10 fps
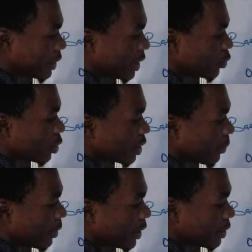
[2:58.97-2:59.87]
It will
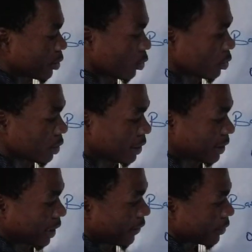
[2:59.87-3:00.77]
remain
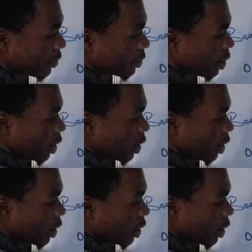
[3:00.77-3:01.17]
7.